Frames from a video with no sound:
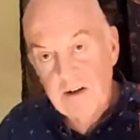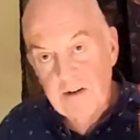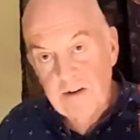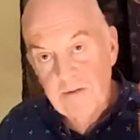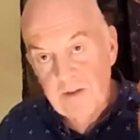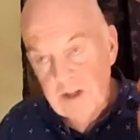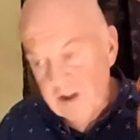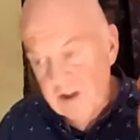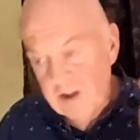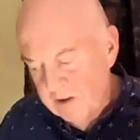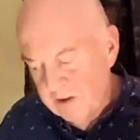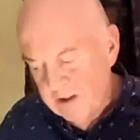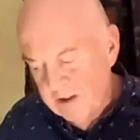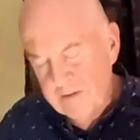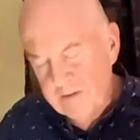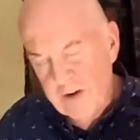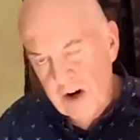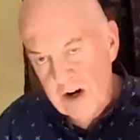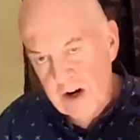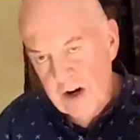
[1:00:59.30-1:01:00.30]
of these, because it's
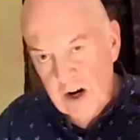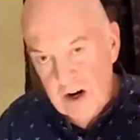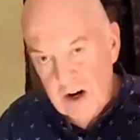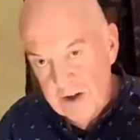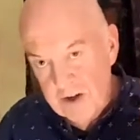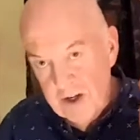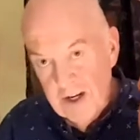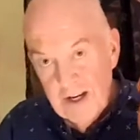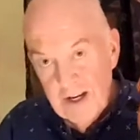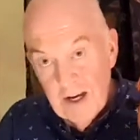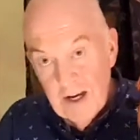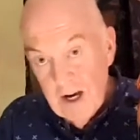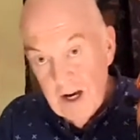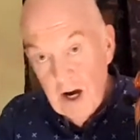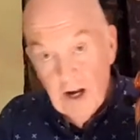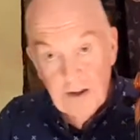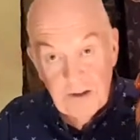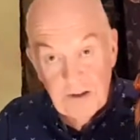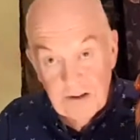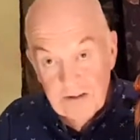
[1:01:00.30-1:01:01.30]
very hard
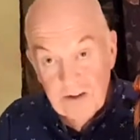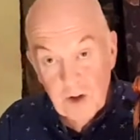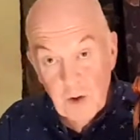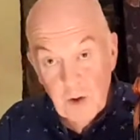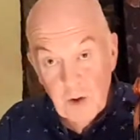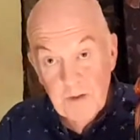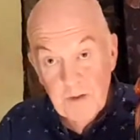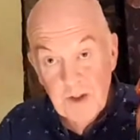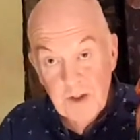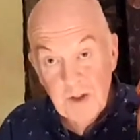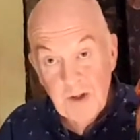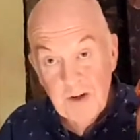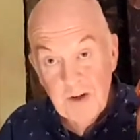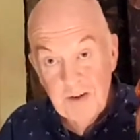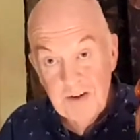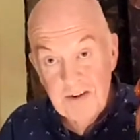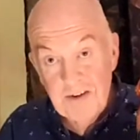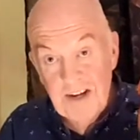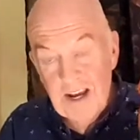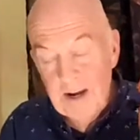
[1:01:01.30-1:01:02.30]
on the Zoom to
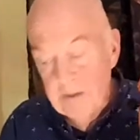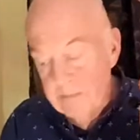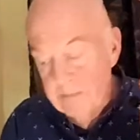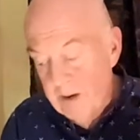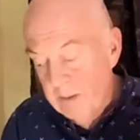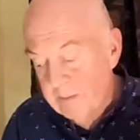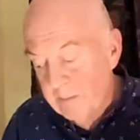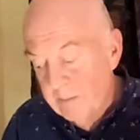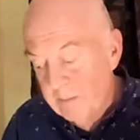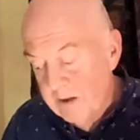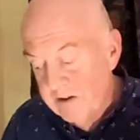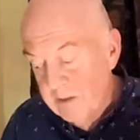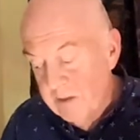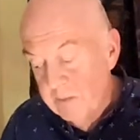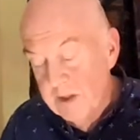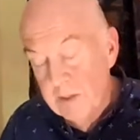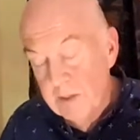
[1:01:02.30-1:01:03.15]
understand probably some of the